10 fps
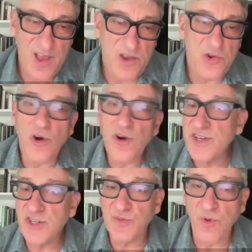Nor is
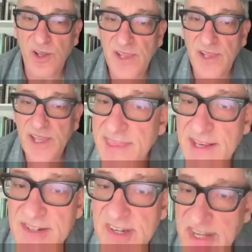it spoiling
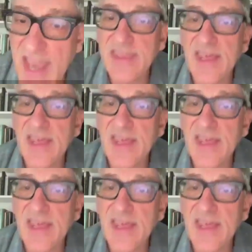anything to say